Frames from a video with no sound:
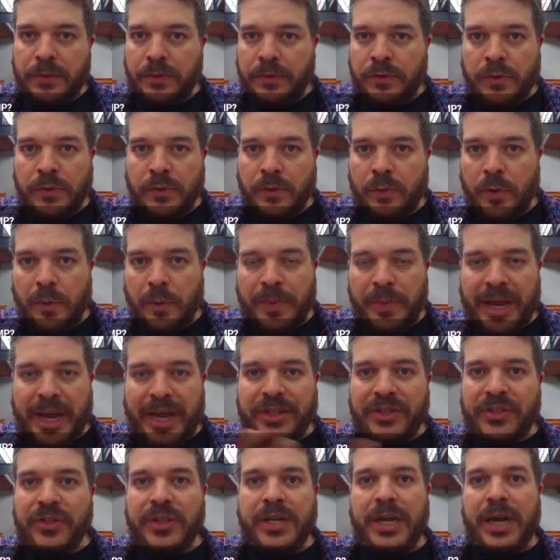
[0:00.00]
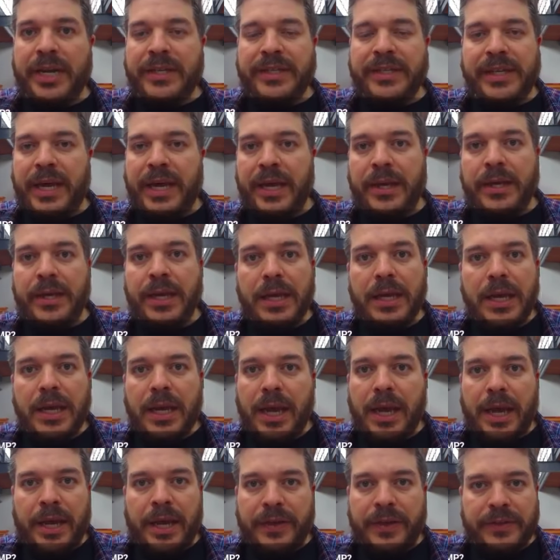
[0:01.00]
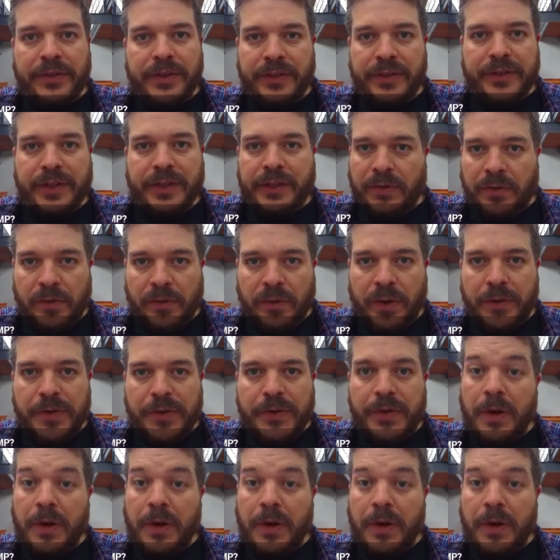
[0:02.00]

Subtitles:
Google will pass your content and just ignore it.